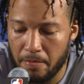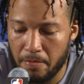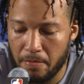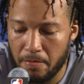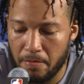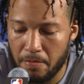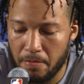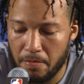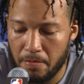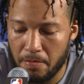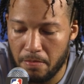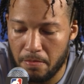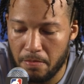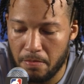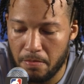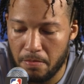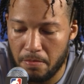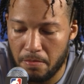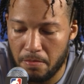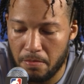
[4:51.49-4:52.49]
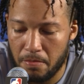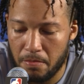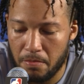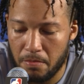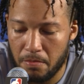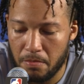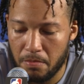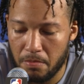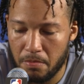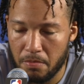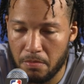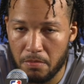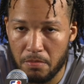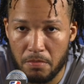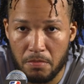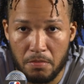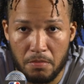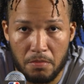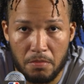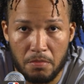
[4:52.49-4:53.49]

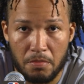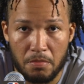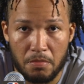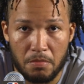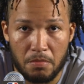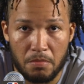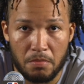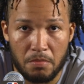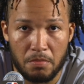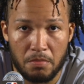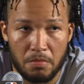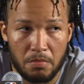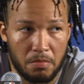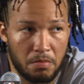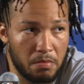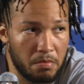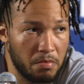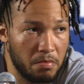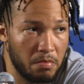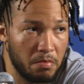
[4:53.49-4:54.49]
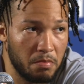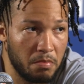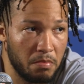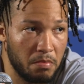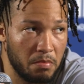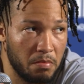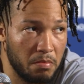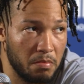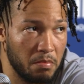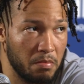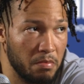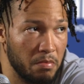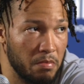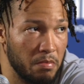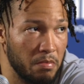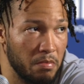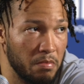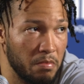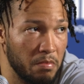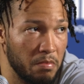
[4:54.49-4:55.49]

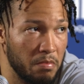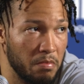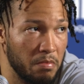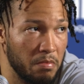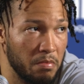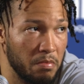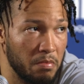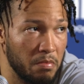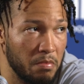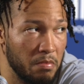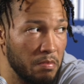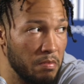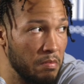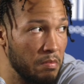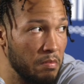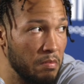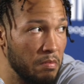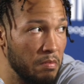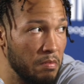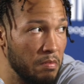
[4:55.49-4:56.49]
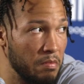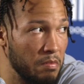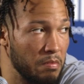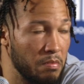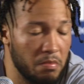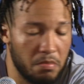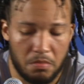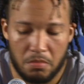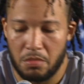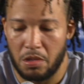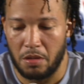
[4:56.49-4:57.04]
No one is speaking in this clip.